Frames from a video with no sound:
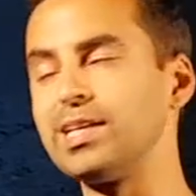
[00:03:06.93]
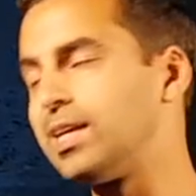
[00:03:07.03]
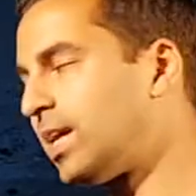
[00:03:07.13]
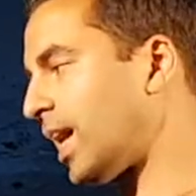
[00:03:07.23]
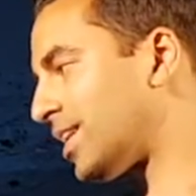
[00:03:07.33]

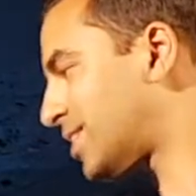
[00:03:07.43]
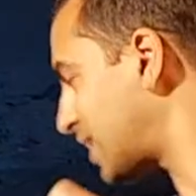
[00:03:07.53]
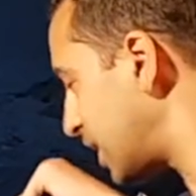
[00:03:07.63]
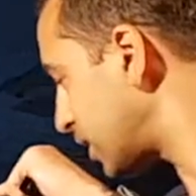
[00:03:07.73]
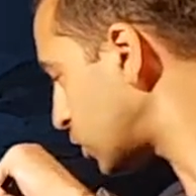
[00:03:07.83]
and
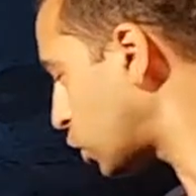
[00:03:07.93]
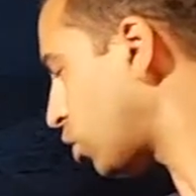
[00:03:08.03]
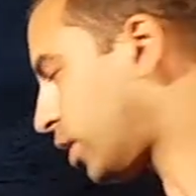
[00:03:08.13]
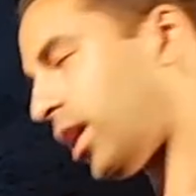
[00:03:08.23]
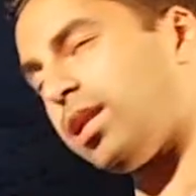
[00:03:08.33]
say that
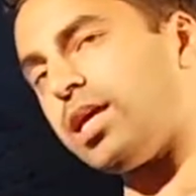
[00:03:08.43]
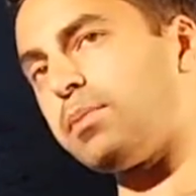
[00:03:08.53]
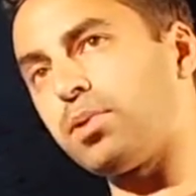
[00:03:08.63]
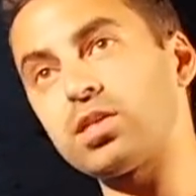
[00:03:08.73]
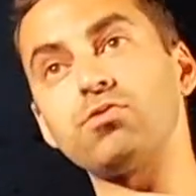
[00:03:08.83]
Scott Kelly,
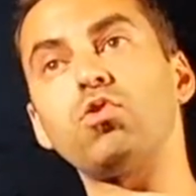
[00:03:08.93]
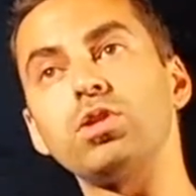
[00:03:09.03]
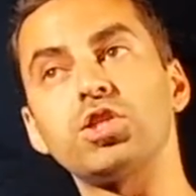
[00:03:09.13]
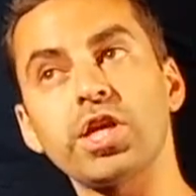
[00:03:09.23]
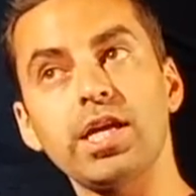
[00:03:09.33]
because of all
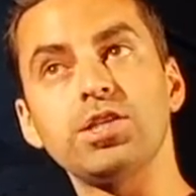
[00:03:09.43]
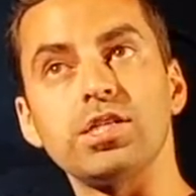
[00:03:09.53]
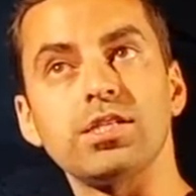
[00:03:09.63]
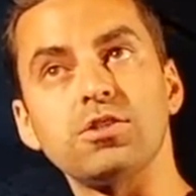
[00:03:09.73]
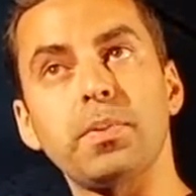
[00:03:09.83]
the
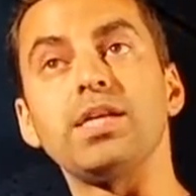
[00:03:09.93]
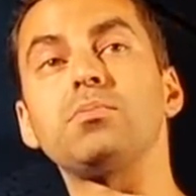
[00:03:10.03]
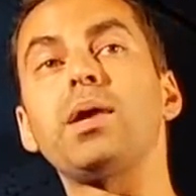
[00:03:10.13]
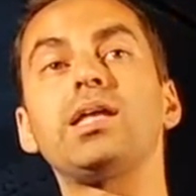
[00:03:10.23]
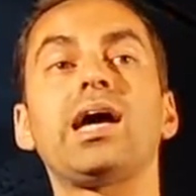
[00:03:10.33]
changes in space,
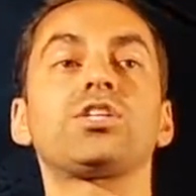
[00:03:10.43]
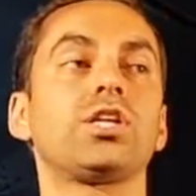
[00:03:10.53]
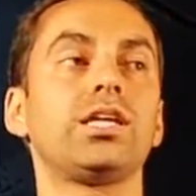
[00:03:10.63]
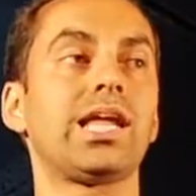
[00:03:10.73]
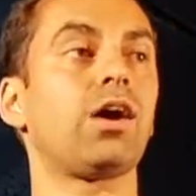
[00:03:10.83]
may
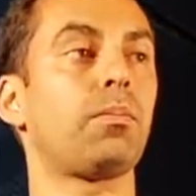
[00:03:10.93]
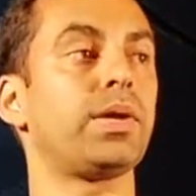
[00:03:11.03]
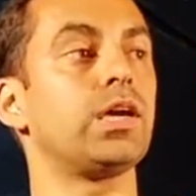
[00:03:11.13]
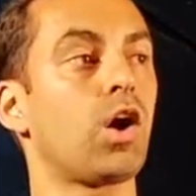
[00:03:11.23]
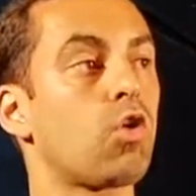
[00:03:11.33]
actually now
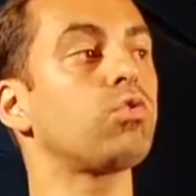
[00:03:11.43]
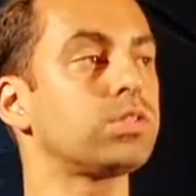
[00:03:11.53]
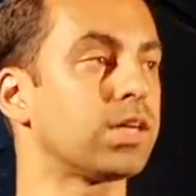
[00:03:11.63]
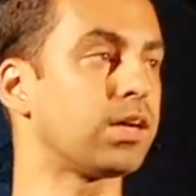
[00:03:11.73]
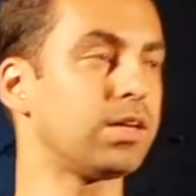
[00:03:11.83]
be
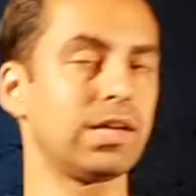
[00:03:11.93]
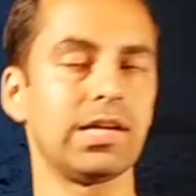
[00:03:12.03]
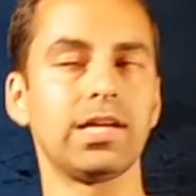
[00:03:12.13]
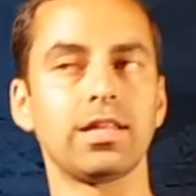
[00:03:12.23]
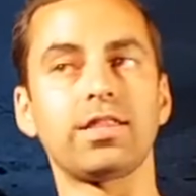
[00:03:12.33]
older
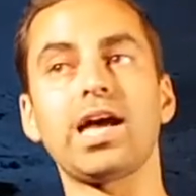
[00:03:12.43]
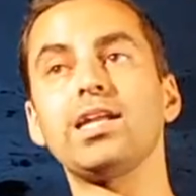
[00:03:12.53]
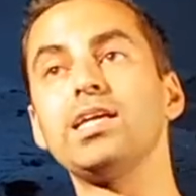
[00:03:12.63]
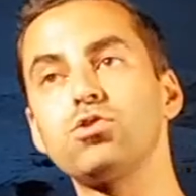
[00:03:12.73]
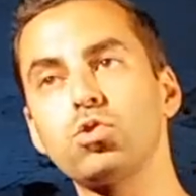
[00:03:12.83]
than his